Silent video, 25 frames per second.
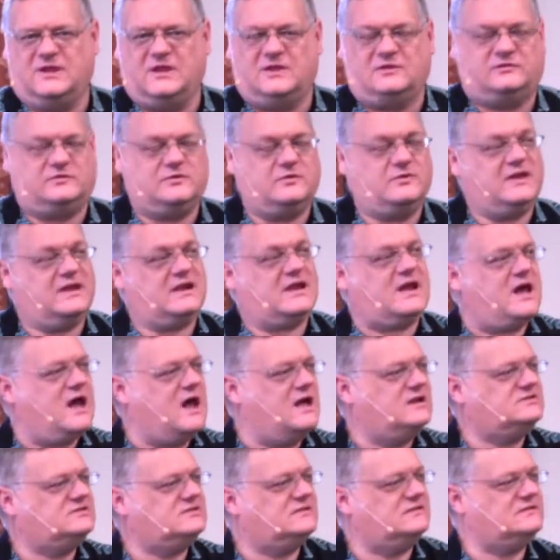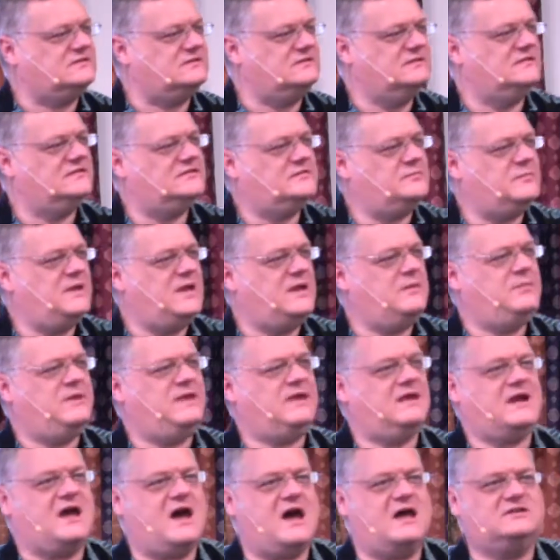so that consciousness may be
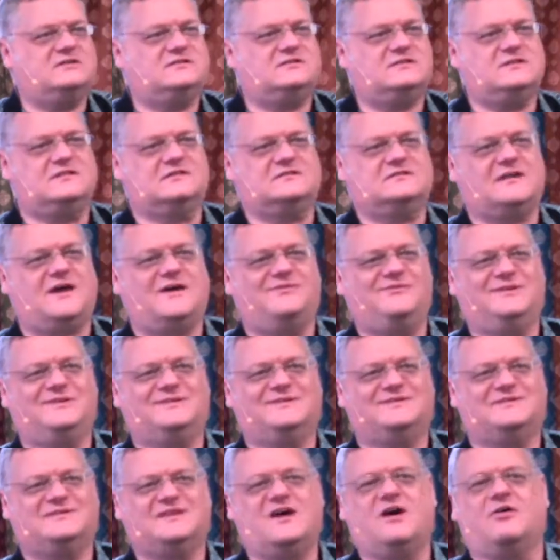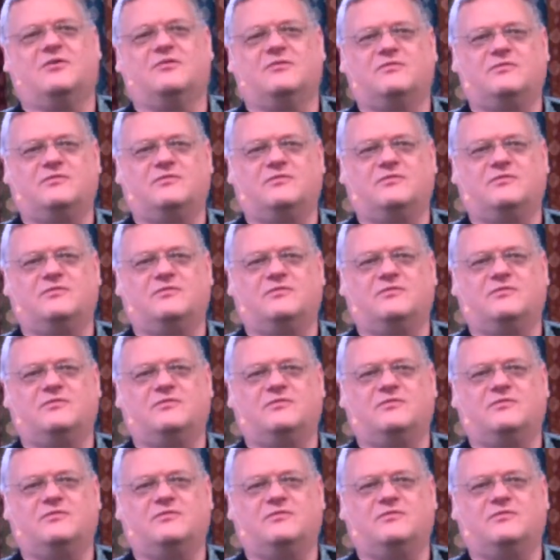conscious of itself,